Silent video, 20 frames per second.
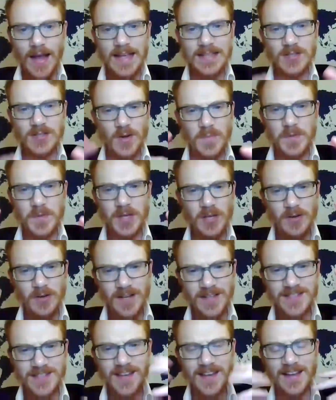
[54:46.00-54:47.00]
And so I'm
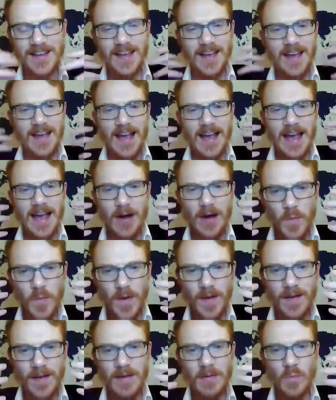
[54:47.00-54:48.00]
curious, like
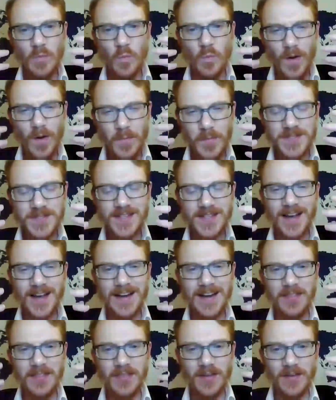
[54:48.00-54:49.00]
what was
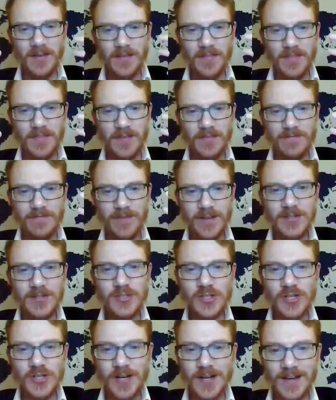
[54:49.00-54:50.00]
kind of the
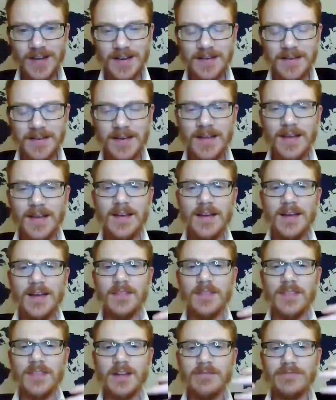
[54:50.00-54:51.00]
vision
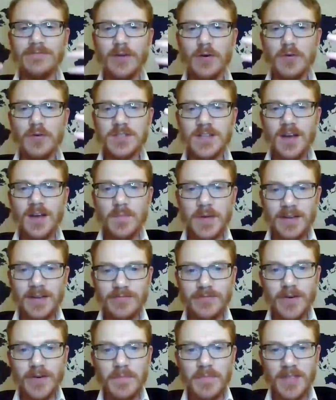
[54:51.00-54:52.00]
that folks coming
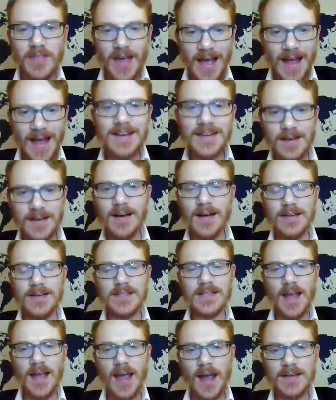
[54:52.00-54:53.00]
from that
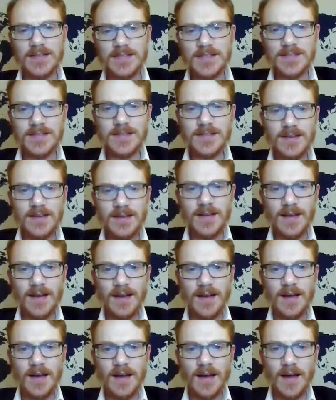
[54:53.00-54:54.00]
context
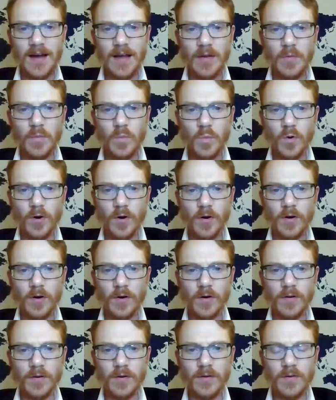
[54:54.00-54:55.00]

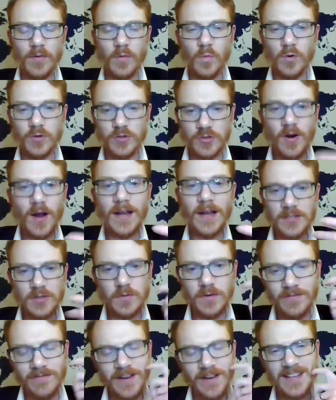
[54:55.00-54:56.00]
were trying
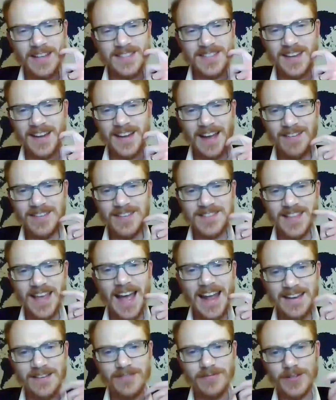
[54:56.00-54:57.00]
to advance? Like, how does
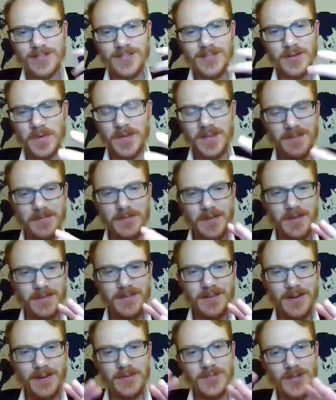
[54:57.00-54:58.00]
that differ? Because
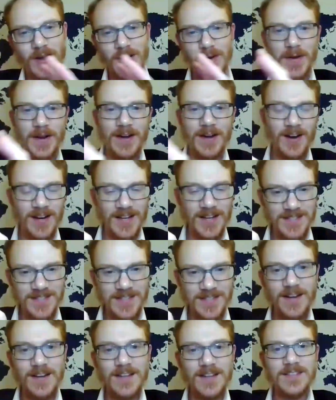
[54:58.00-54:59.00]
you talk about area
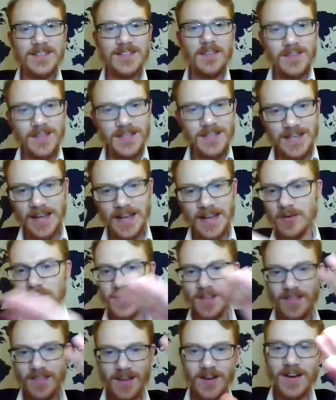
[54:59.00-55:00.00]
studies and the think
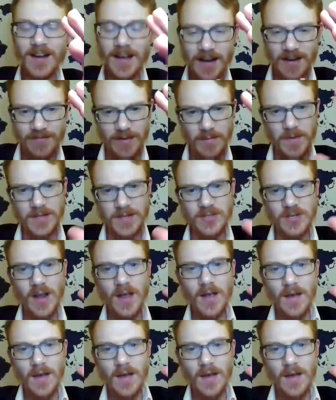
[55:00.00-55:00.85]
takers and their kind of image.